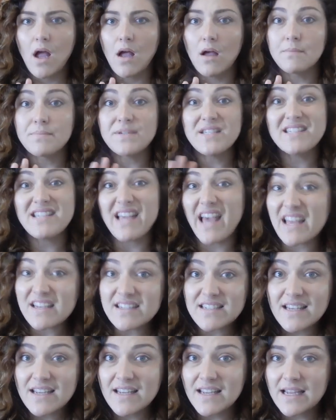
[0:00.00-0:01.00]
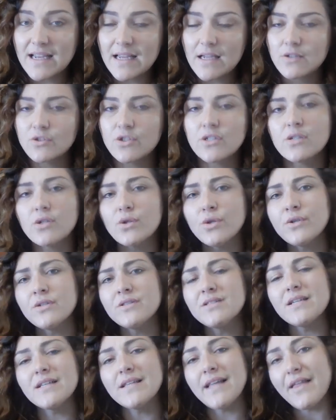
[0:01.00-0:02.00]
upset. Just
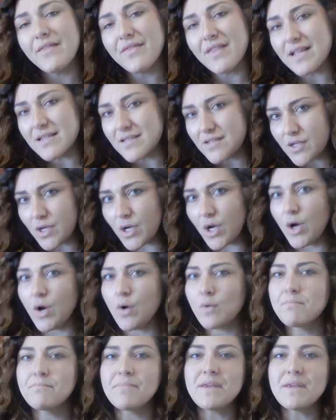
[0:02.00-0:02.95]
learn to let things go.